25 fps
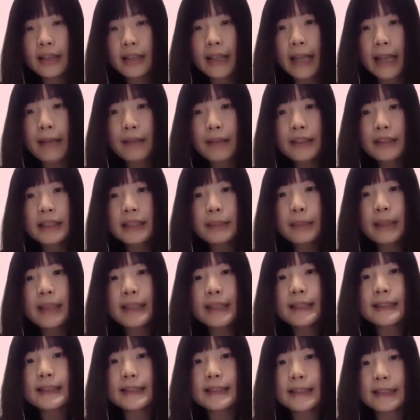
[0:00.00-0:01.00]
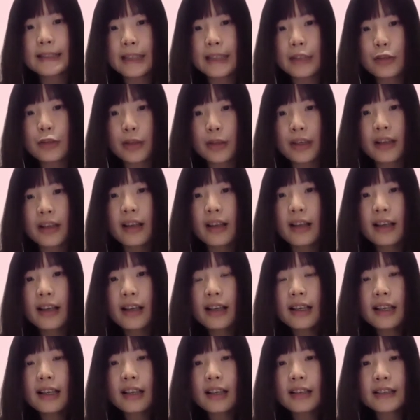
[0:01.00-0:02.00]
After they make this decision,
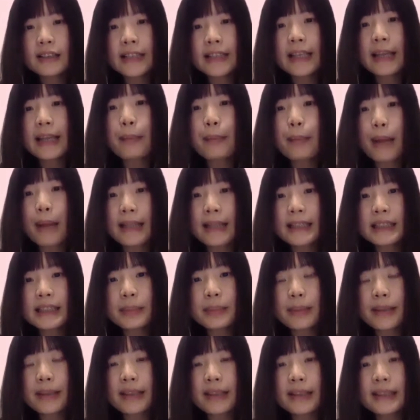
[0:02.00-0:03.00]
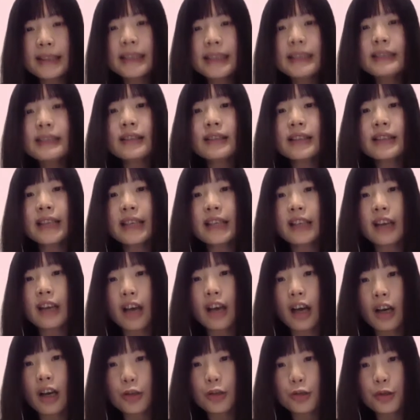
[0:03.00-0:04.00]
they can participate either in the
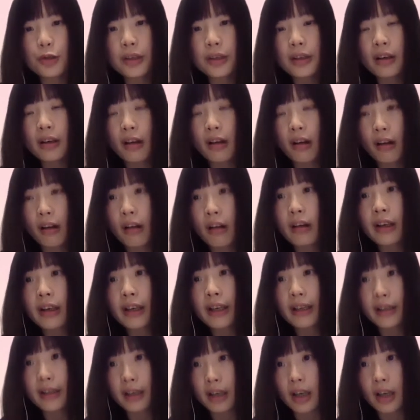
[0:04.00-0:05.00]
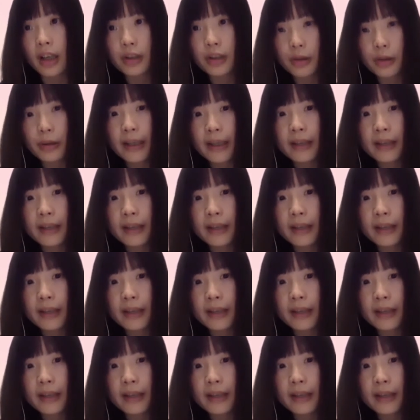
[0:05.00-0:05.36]
auction or in the lottery.